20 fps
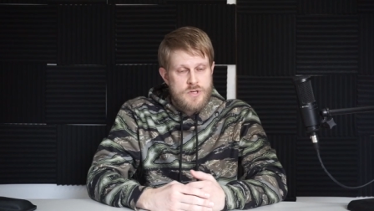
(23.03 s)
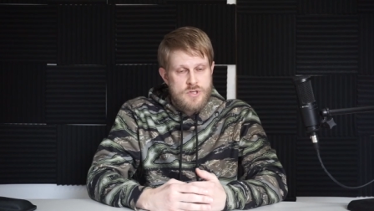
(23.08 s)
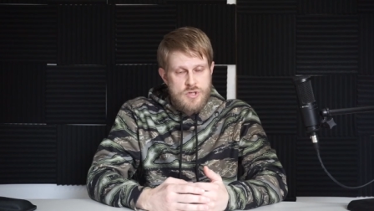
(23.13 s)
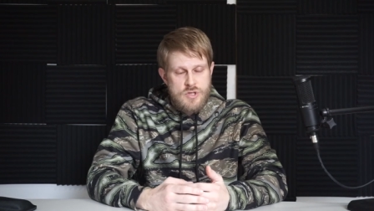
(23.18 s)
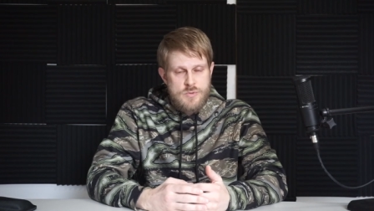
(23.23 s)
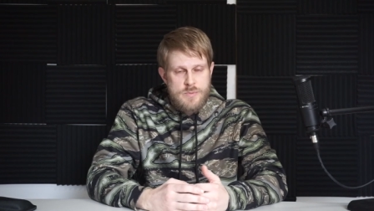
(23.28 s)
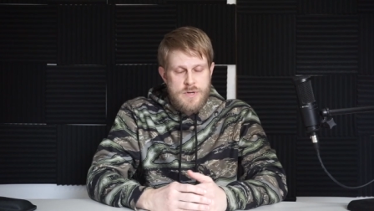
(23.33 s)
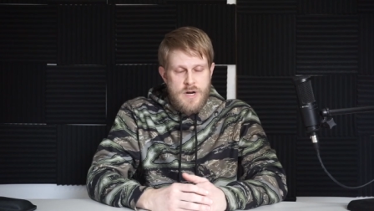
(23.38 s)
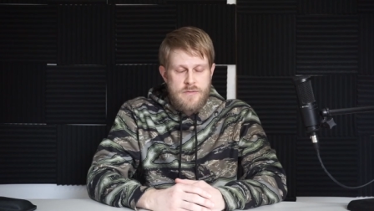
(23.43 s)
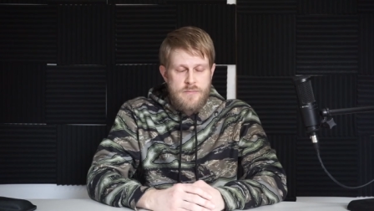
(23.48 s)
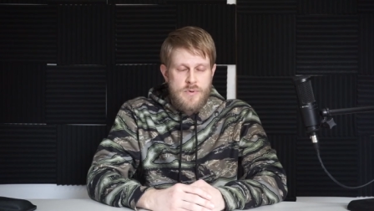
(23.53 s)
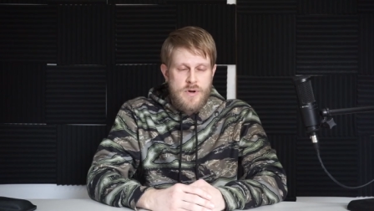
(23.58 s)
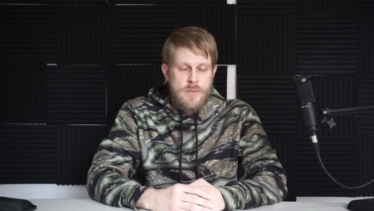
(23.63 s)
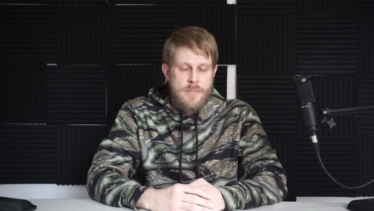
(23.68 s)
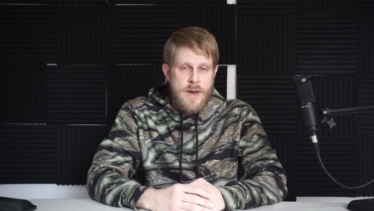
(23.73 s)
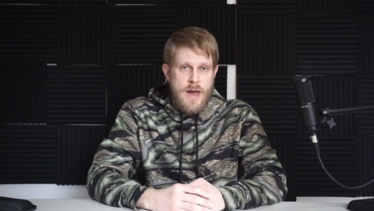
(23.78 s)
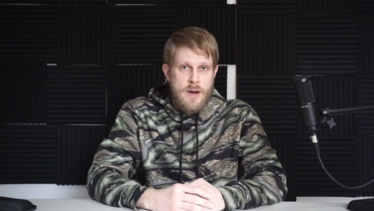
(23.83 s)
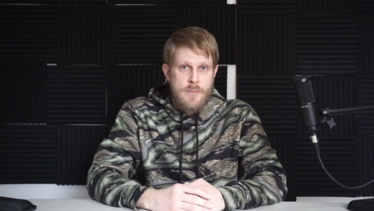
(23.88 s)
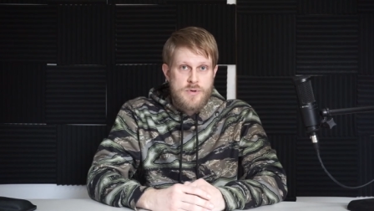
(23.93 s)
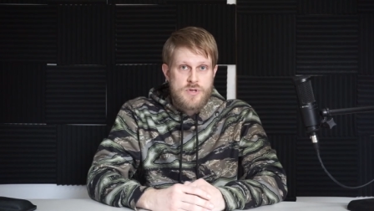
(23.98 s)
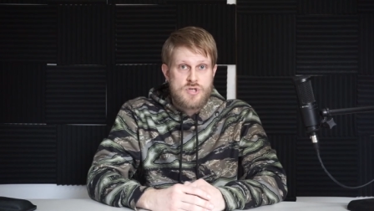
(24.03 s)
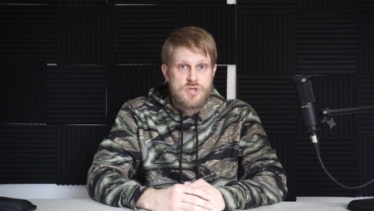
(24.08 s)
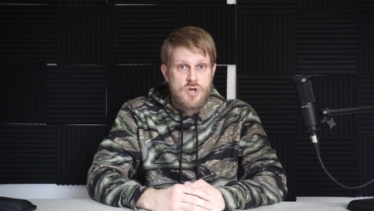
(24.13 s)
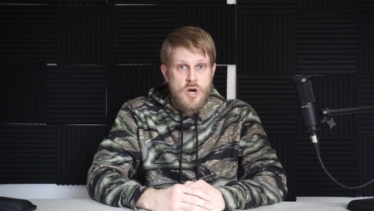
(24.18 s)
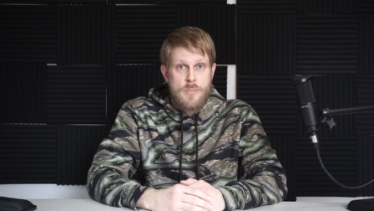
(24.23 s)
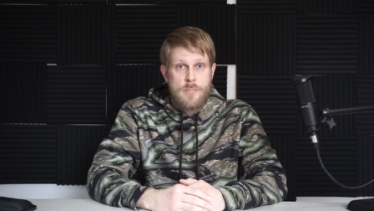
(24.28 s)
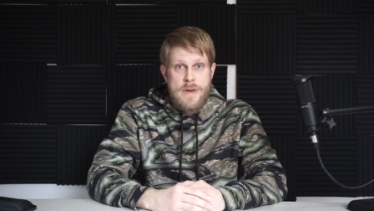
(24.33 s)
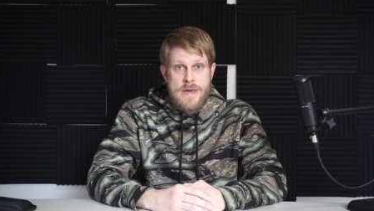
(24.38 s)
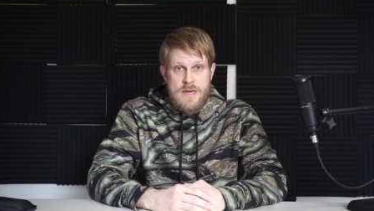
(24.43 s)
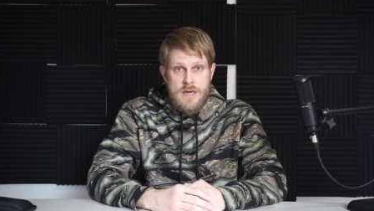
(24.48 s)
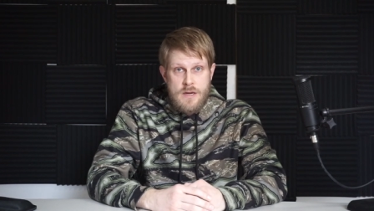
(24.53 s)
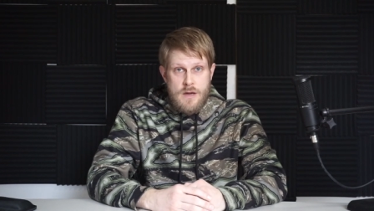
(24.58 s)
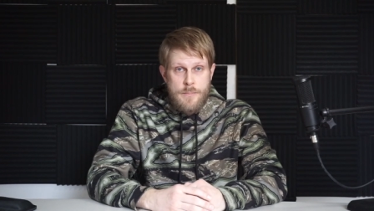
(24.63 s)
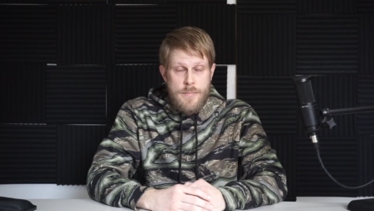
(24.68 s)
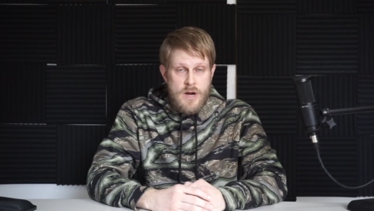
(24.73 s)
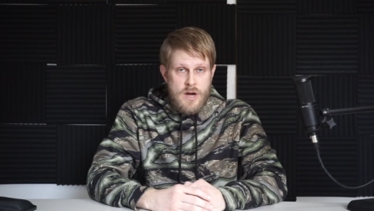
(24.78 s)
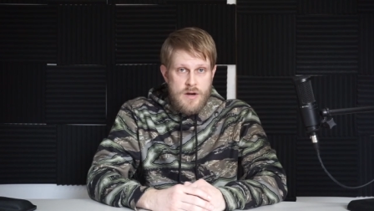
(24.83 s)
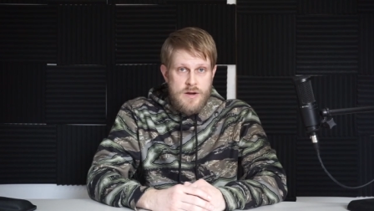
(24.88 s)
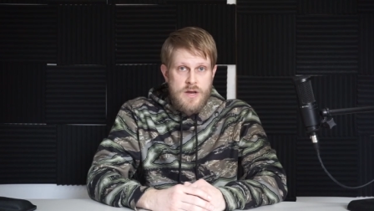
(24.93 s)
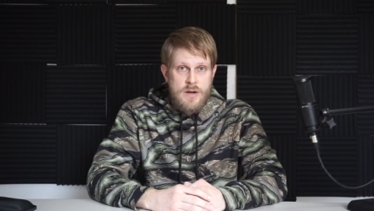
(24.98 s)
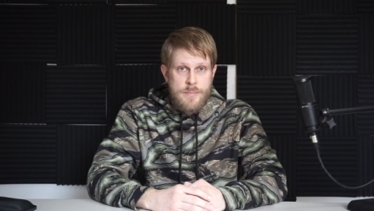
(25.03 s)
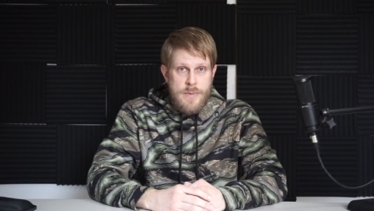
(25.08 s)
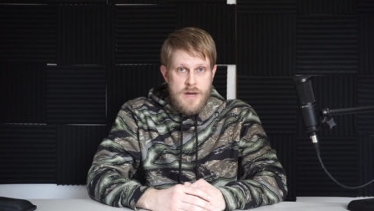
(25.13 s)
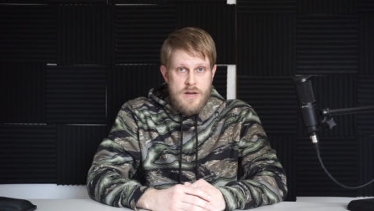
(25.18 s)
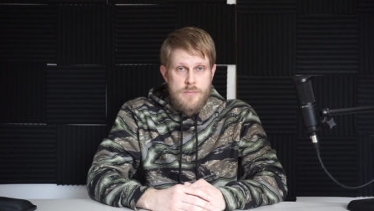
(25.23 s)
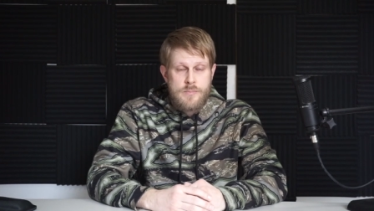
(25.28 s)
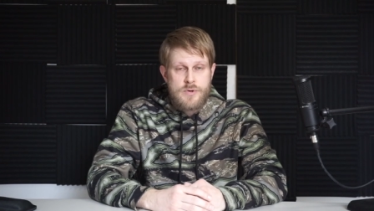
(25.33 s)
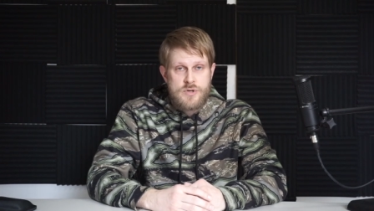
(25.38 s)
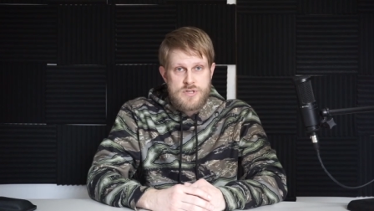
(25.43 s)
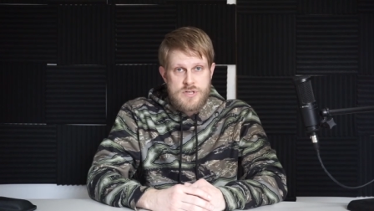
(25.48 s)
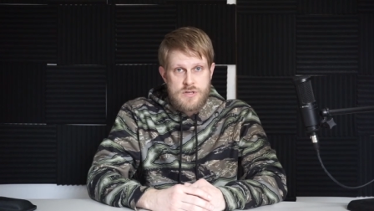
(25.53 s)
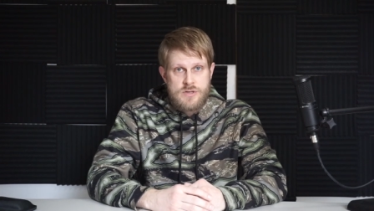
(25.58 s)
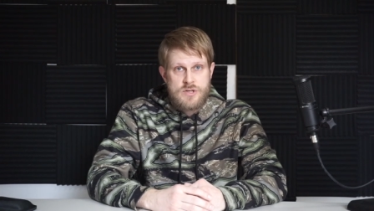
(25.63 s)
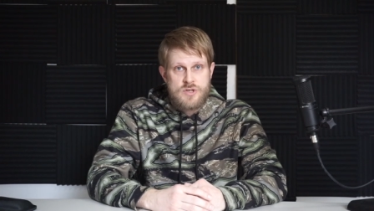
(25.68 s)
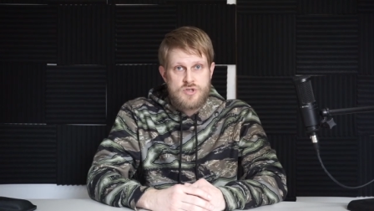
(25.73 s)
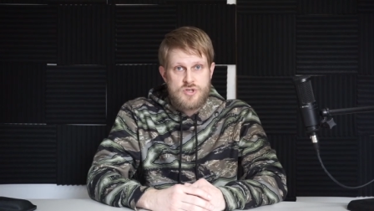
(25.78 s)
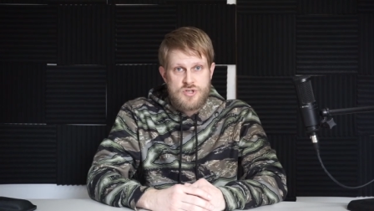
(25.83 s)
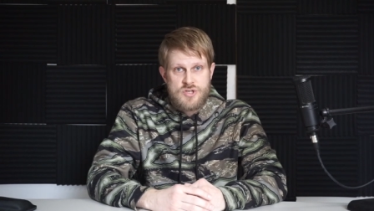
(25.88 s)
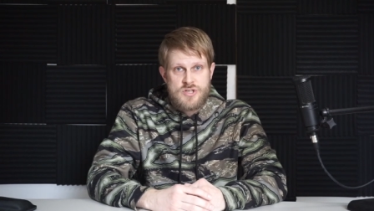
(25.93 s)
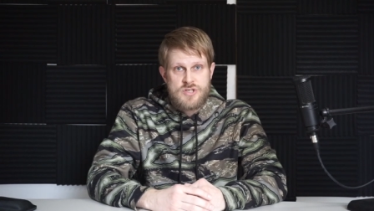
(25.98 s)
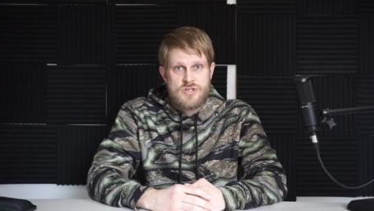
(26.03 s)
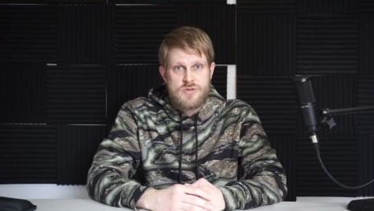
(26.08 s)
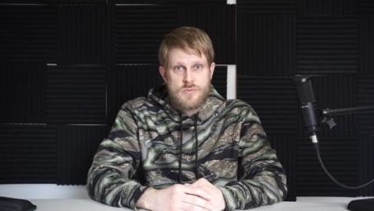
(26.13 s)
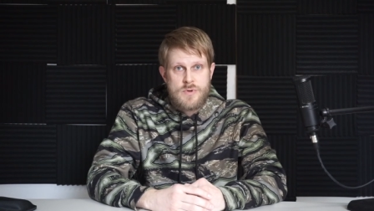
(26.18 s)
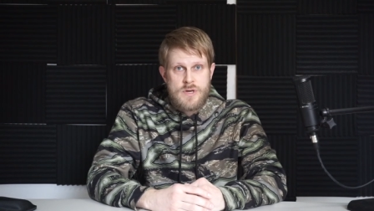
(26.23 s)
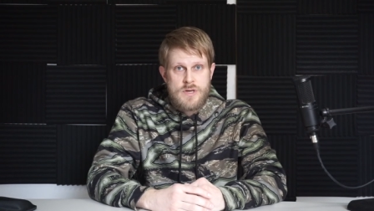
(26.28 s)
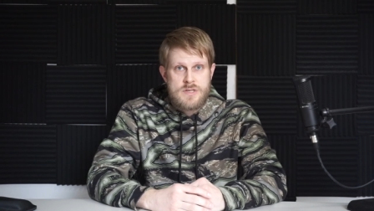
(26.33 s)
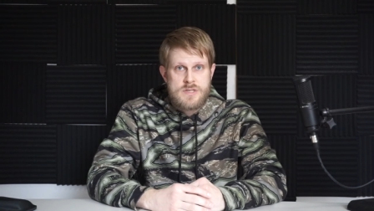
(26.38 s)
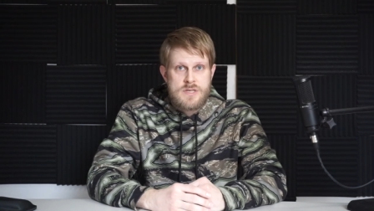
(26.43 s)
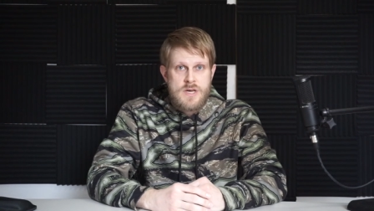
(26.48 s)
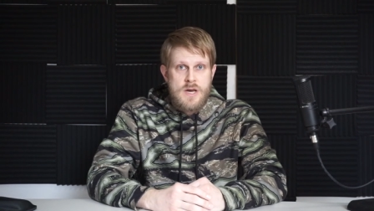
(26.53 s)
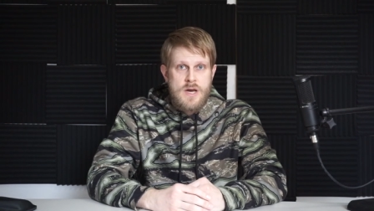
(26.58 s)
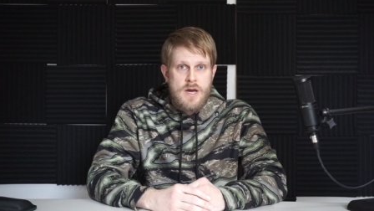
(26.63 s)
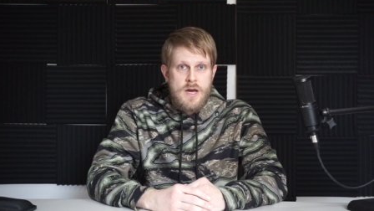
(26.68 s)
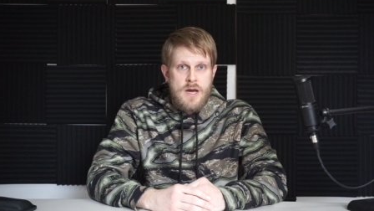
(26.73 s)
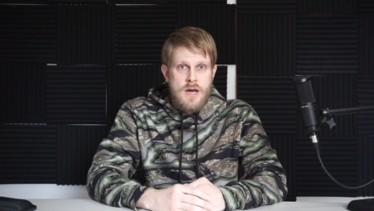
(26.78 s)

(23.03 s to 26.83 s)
excuse me, not bring back, but start making American-made Brazilian Jiu-Jitsu gis.